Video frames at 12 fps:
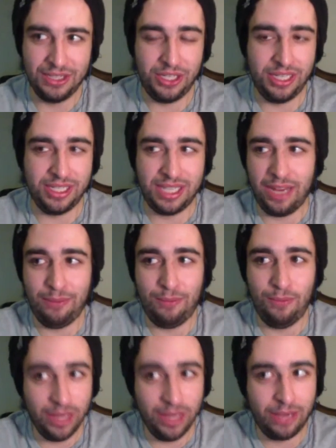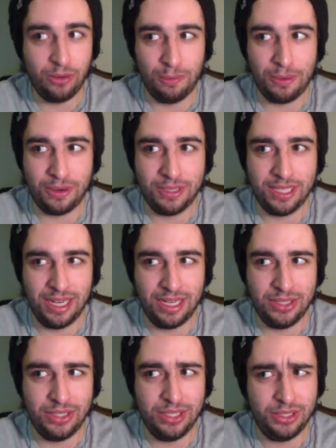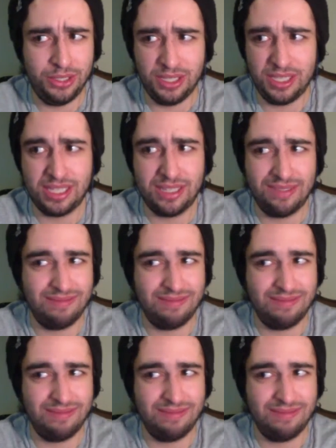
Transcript: is a really cool person, and she's just